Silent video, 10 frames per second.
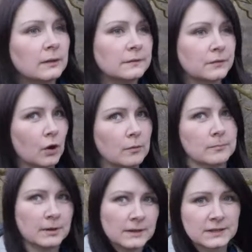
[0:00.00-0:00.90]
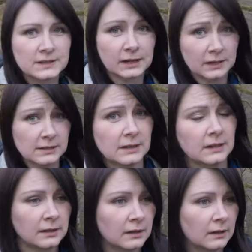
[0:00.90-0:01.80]
from Stirling
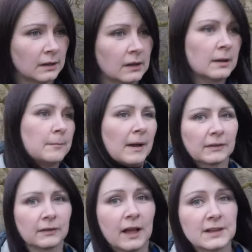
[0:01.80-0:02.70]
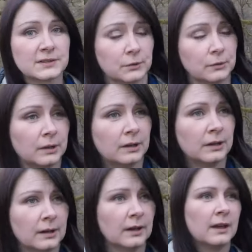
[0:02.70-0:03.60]
back to Glasgow,
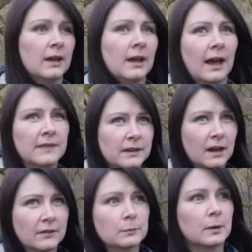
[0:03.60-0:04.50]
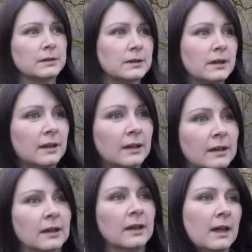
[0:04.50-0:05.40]
and the other one
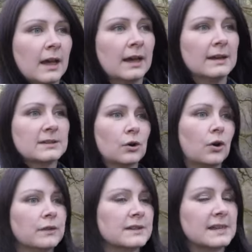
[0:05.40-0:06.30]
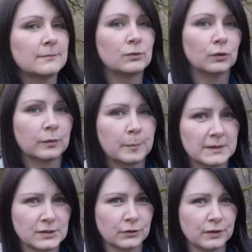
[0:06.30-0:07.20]
is on the same road, but
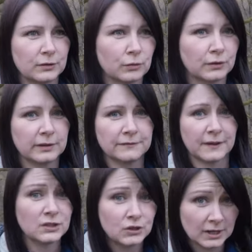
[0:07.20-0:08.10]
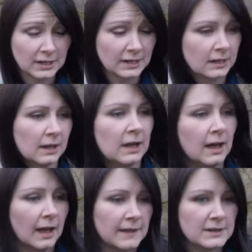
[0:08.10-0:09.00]
it's on the road to Fintry,
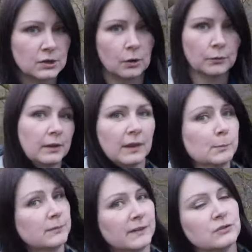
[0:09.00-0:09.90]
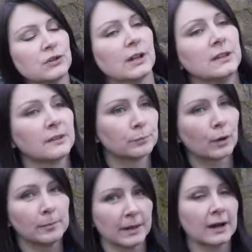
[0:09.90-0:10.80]
and that's called the Loup of Fintry. You've
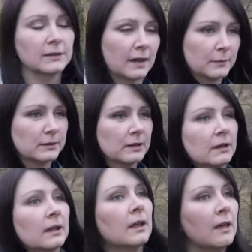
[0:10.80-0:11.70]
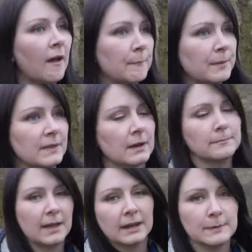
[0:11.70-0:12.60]
probably heard of that one. I've been there
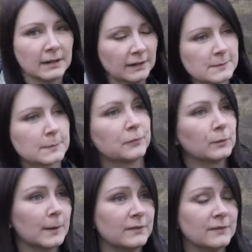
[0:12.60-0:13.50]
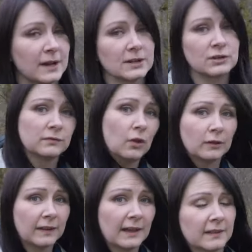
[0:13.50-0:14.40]
many times before, but I've never actually vlogged
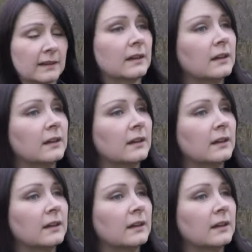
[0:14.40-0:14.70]
at it.